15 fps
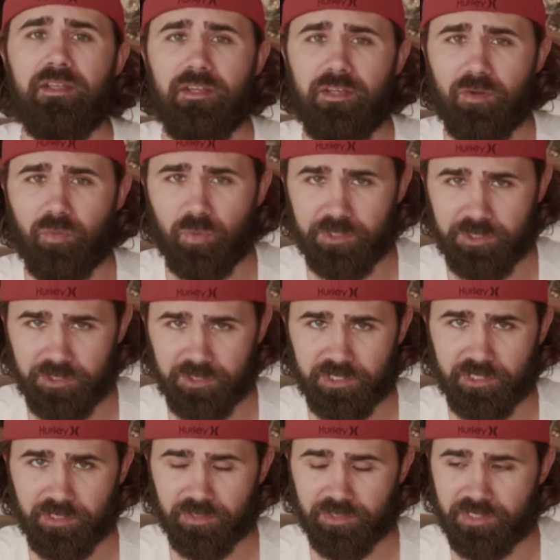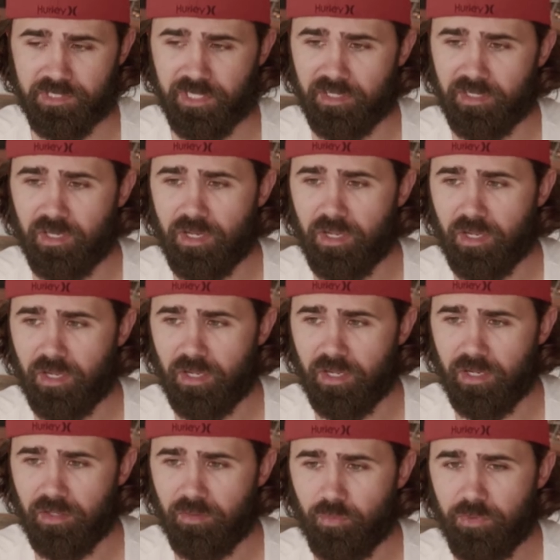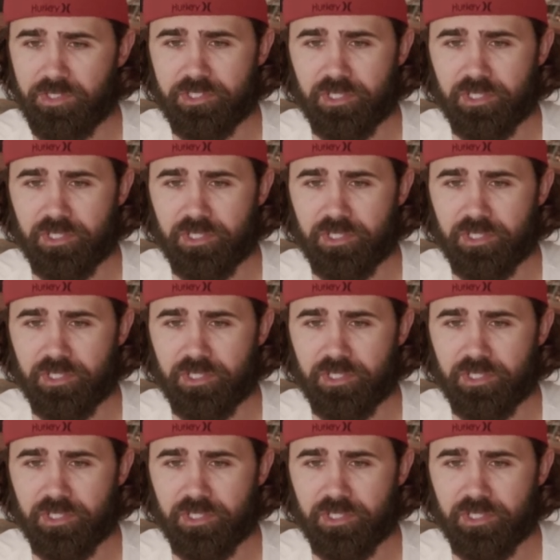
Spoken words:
you know, what's your skill set, which